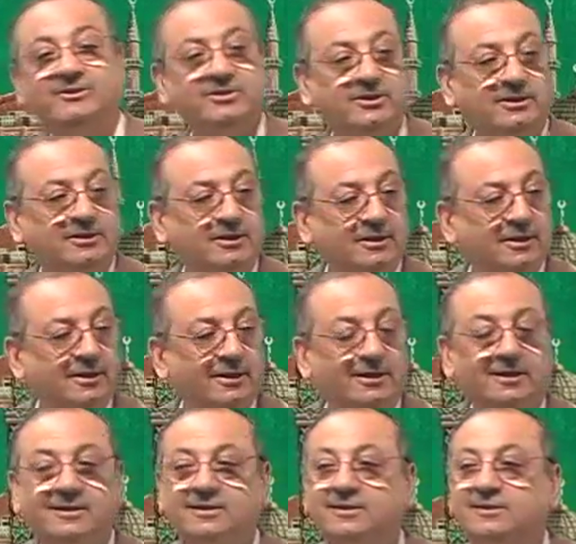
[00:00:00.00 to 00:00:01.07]
it,
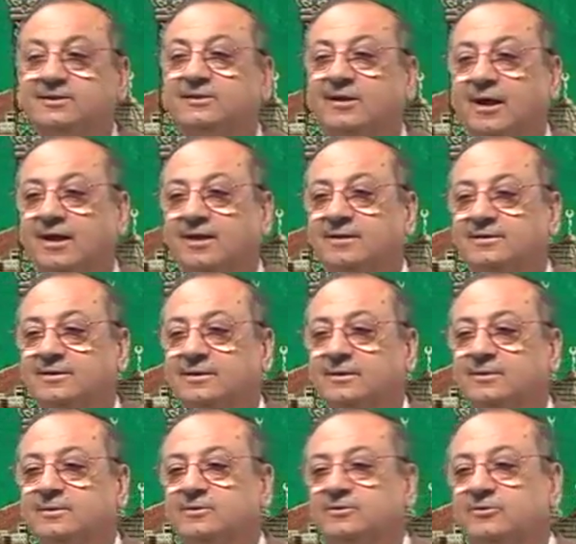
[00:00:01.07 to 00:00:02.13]
the
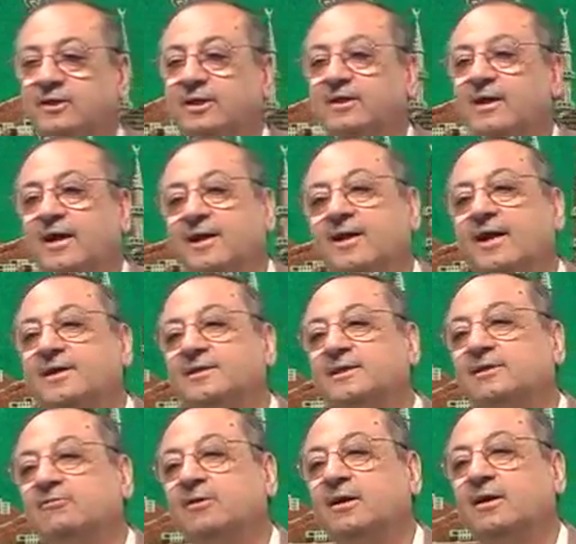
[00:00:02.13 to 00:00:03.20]
thing highlighted
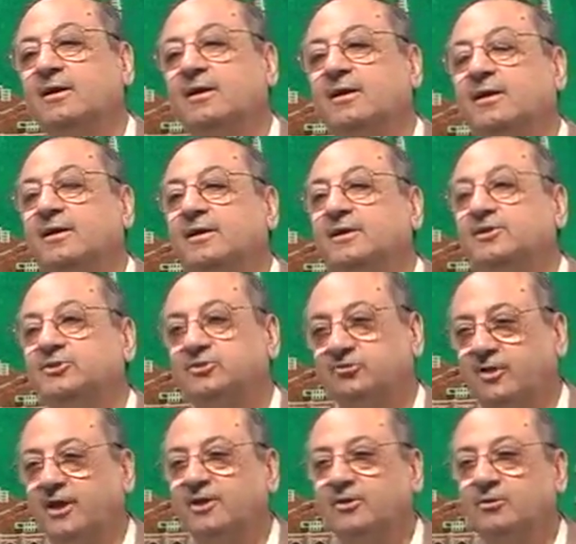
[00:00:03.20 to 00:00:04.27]
will
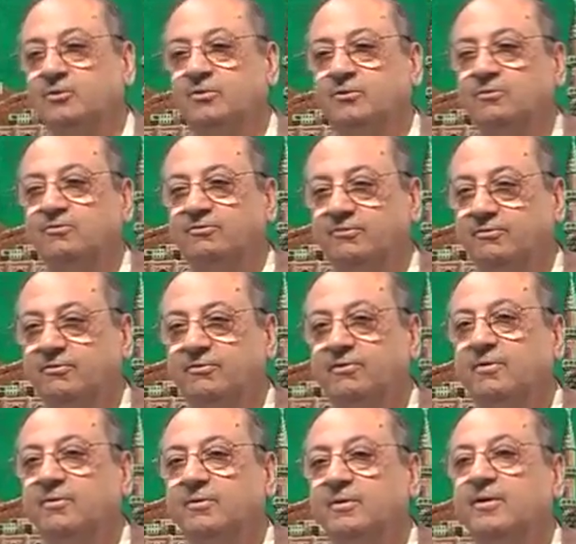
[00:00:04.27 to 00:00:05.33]
strike you
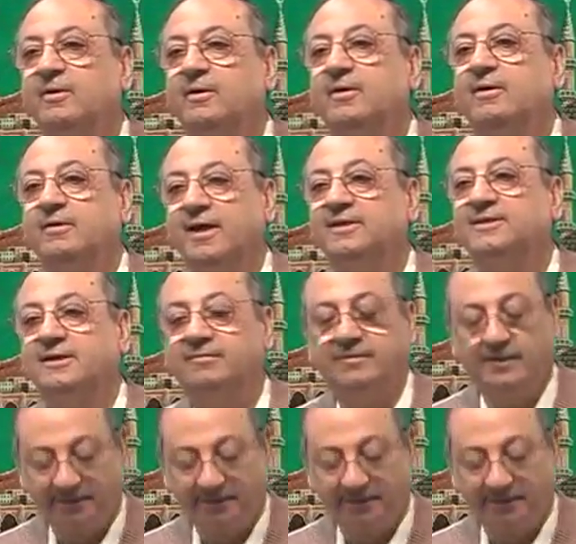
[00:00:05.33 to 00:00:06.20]
right away.